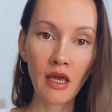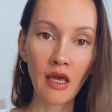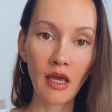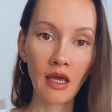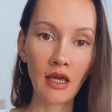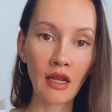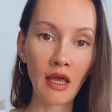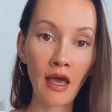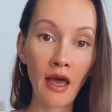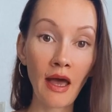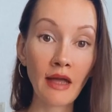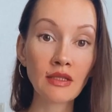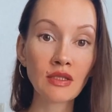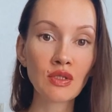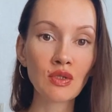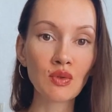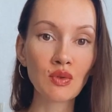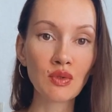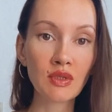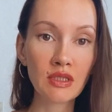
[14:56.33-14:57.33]
and I had
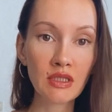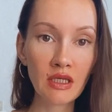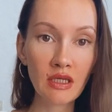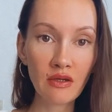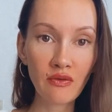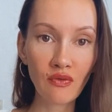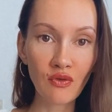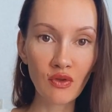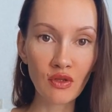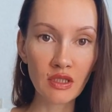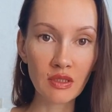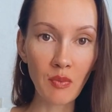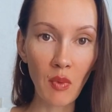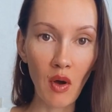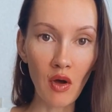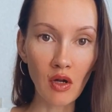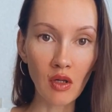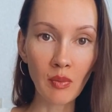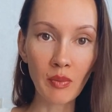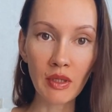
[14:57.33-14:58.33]
to dig for this
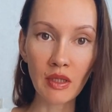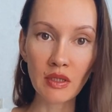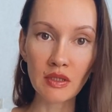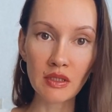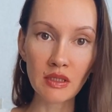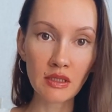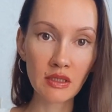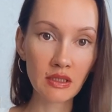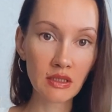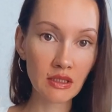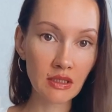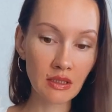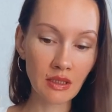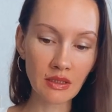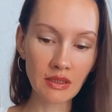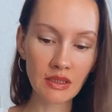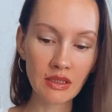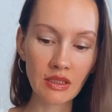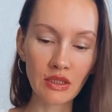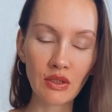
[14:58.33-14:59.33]
bottle because it's
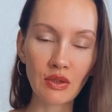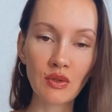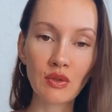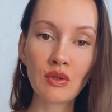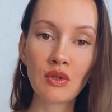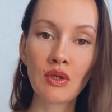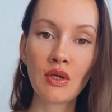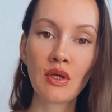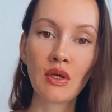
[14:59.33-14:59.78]
discontinued.